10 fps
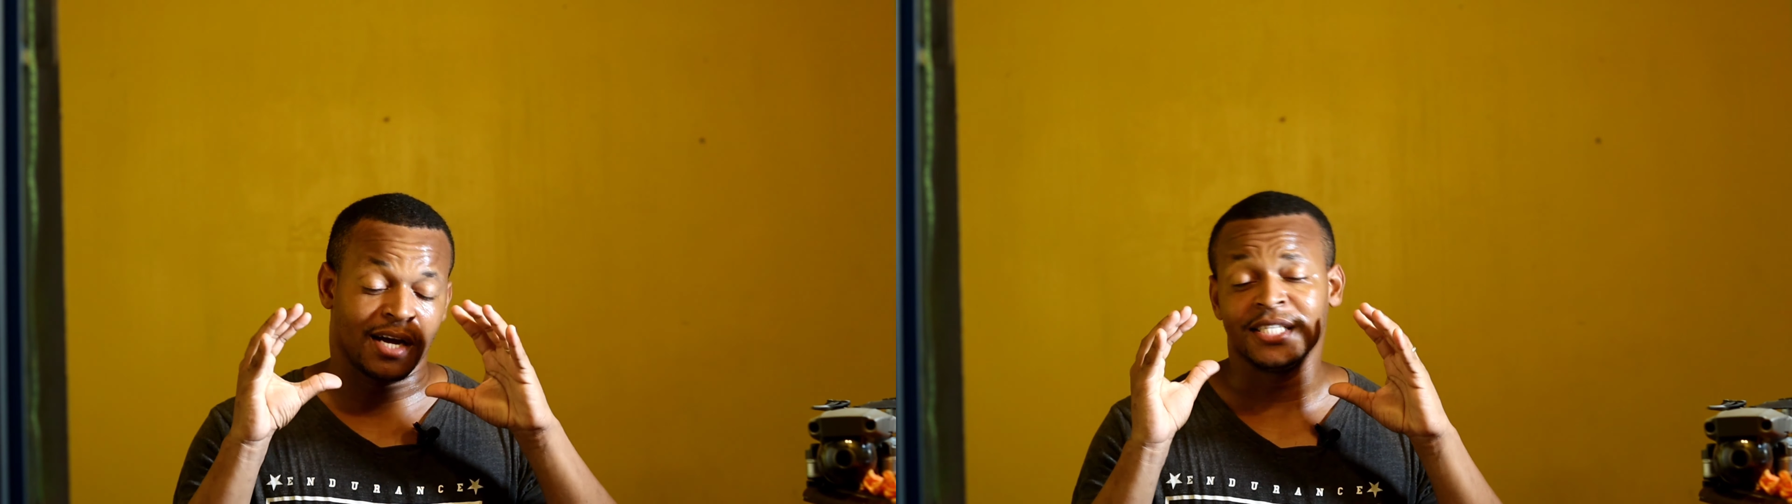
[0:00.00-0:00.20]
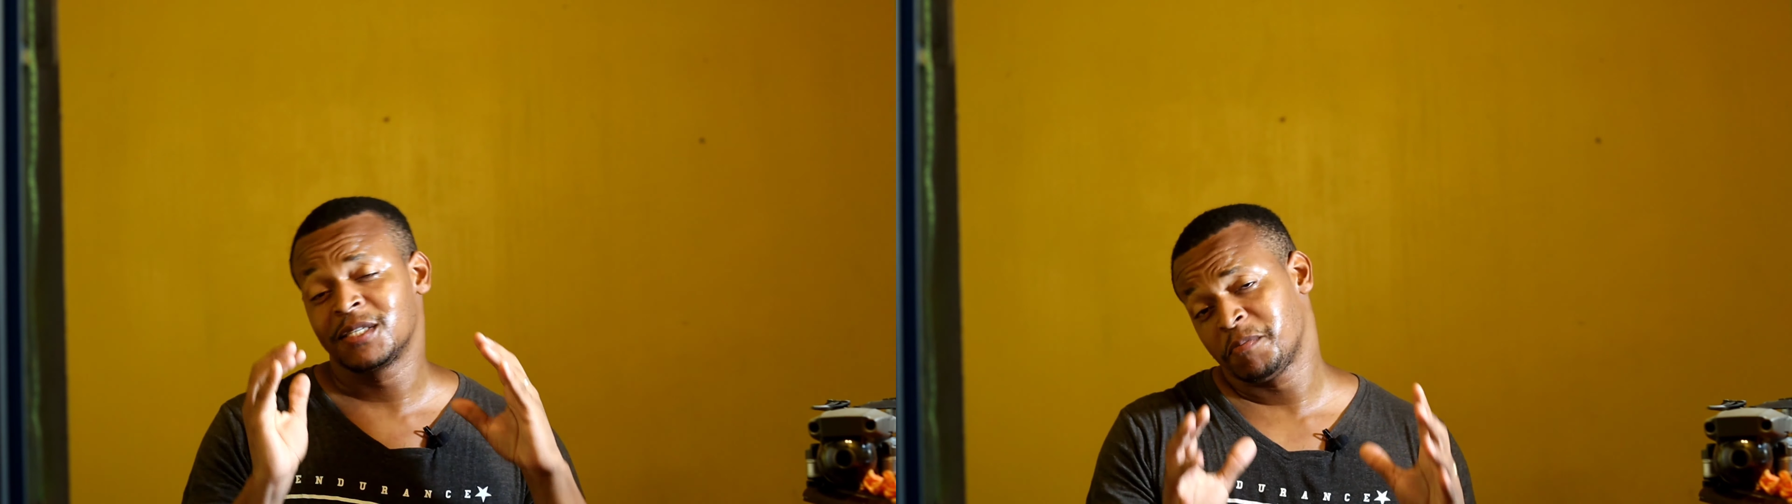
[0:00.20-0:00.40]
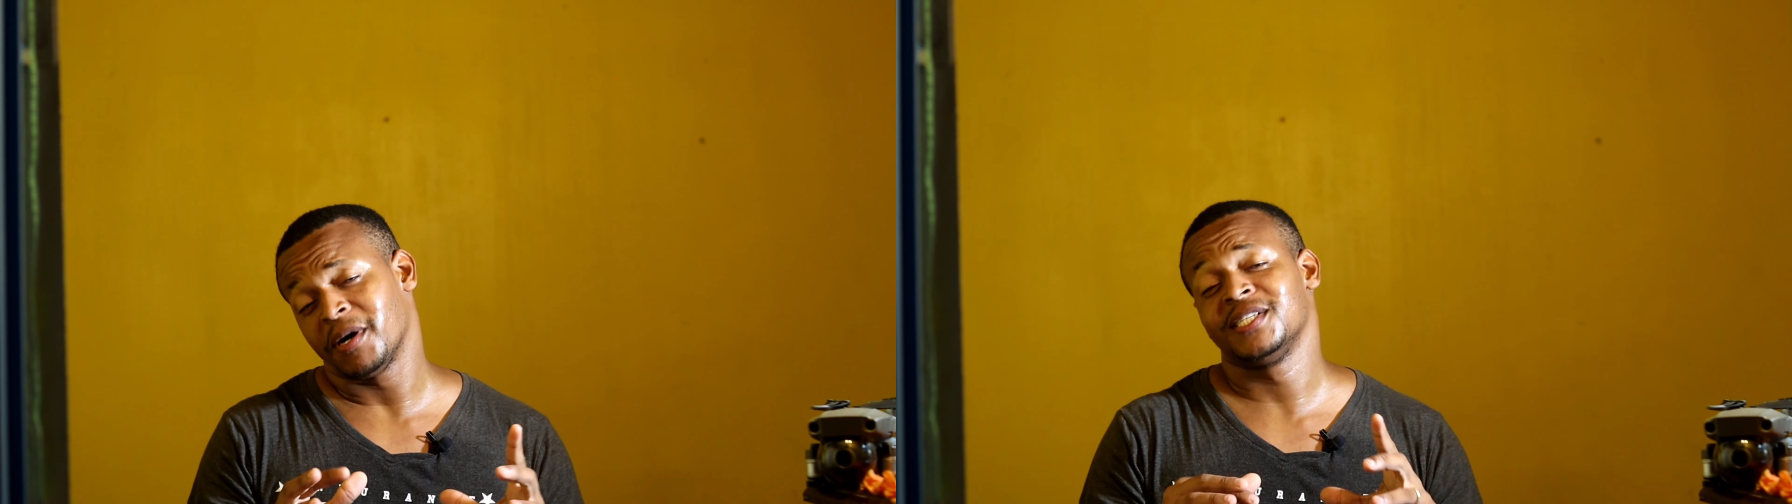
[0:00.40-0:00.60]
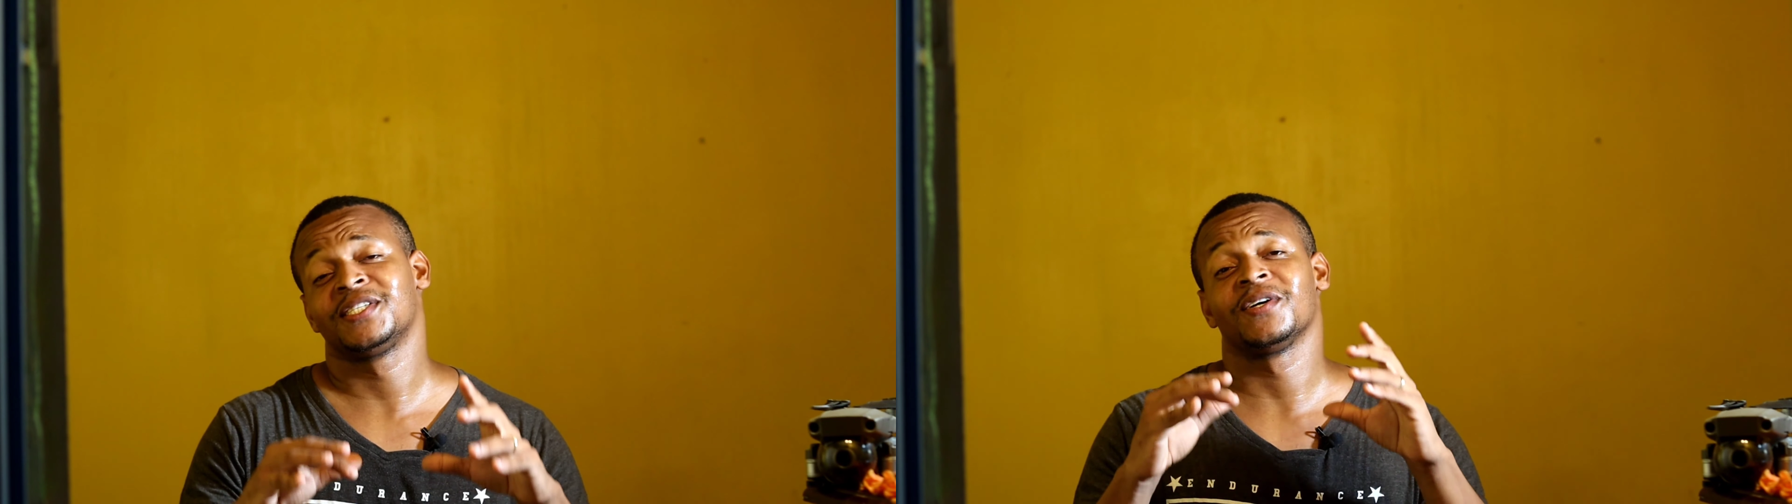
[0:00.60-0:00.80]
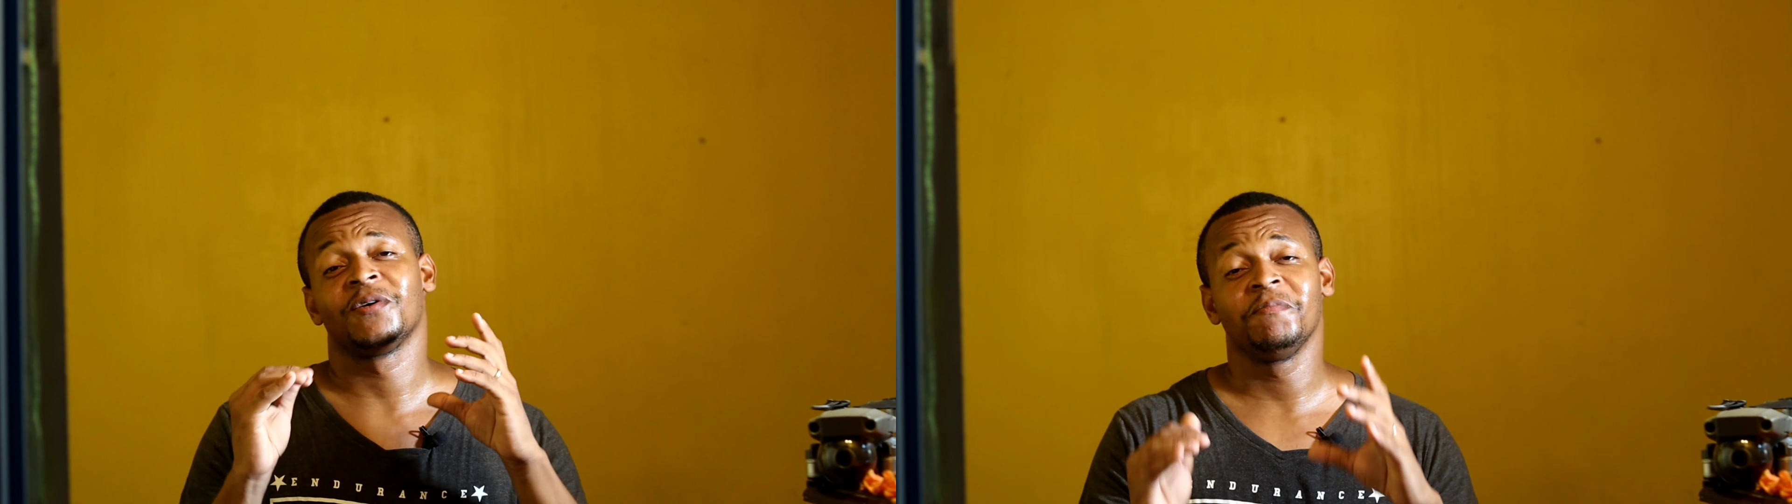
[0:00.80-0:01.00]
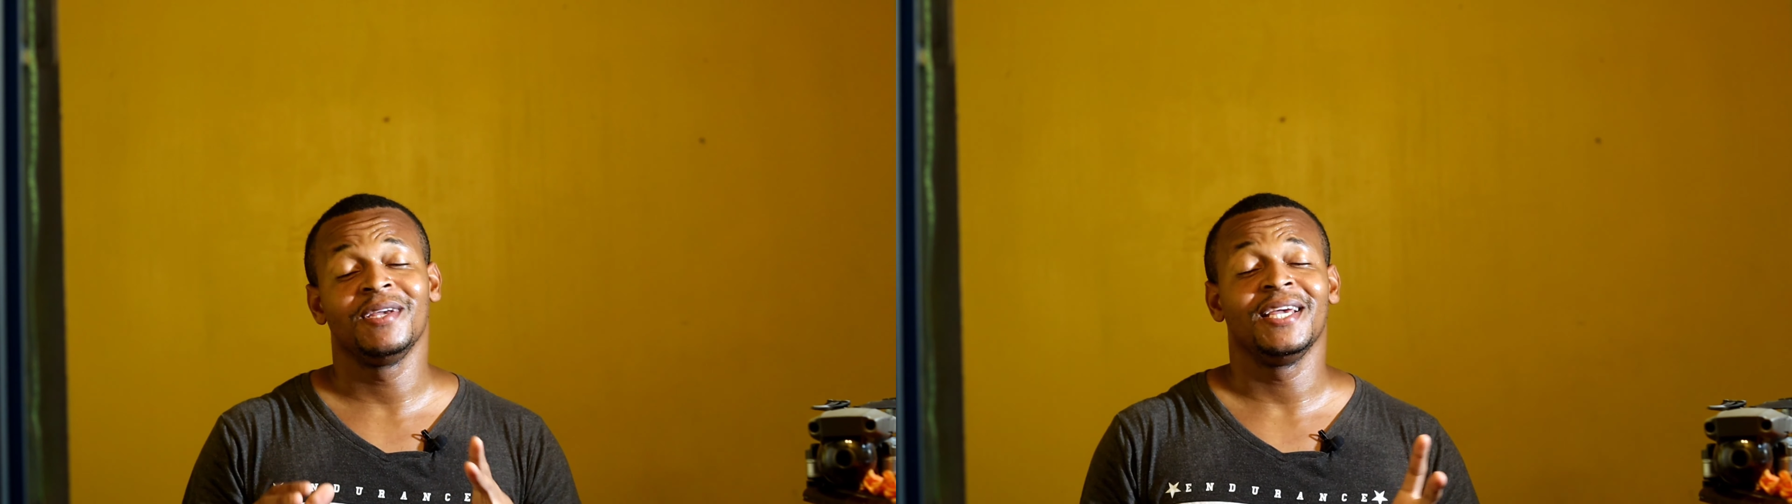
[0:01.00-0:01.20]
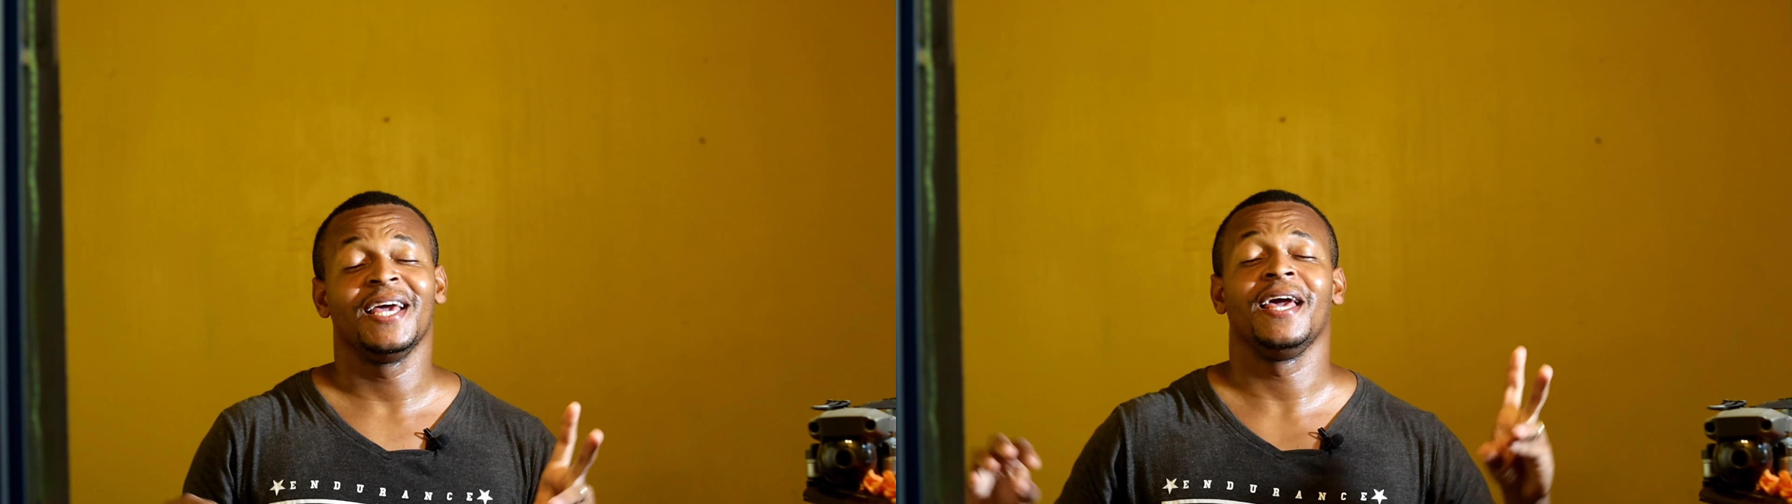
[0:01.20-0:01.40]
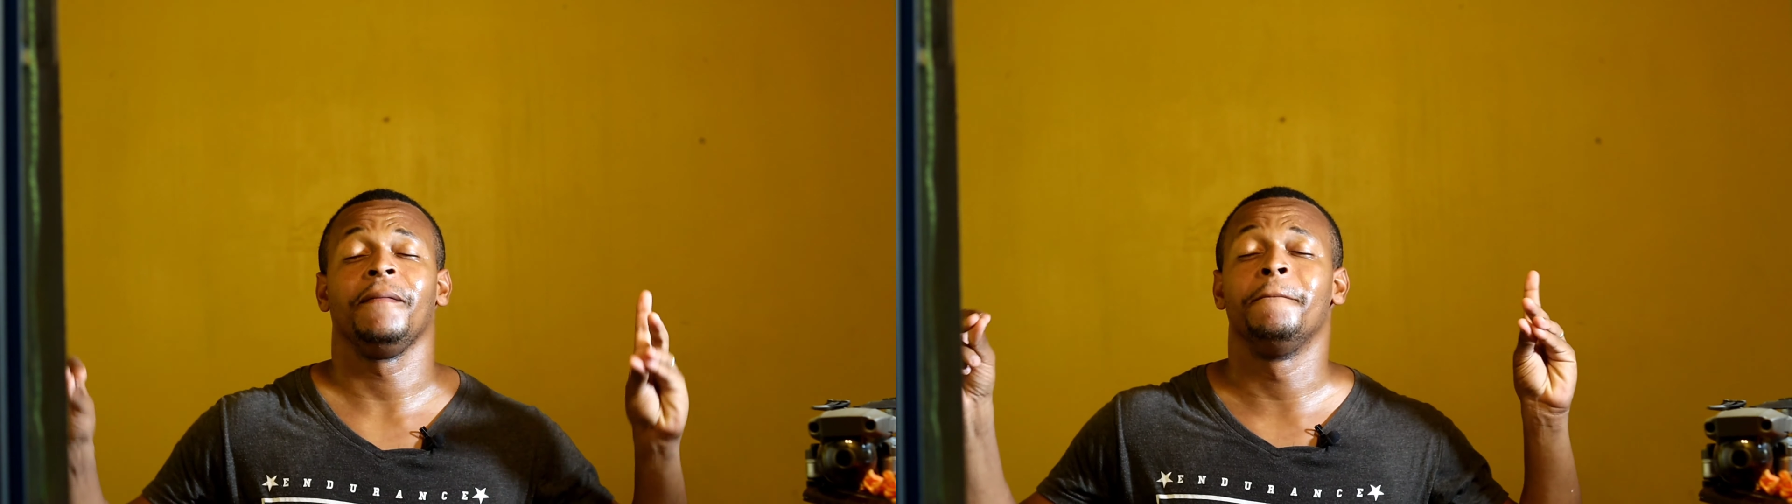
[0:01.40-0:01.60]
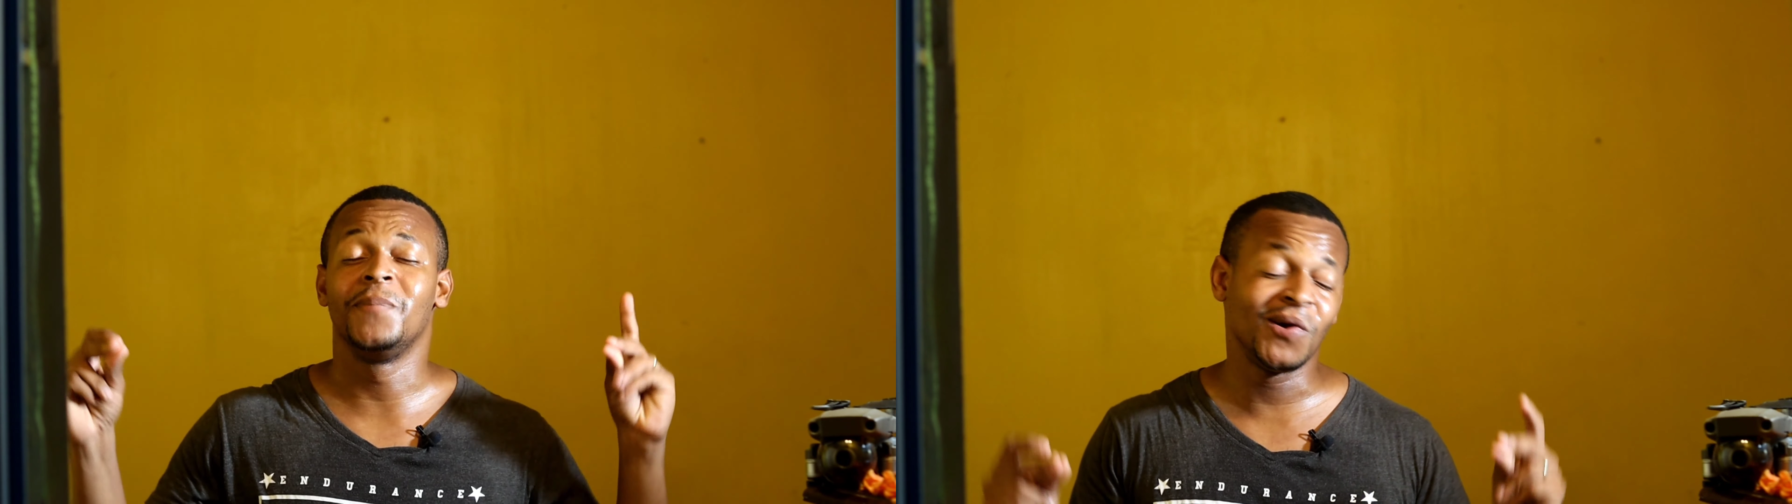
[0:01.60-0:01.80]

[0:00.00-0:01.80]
and sponsored me a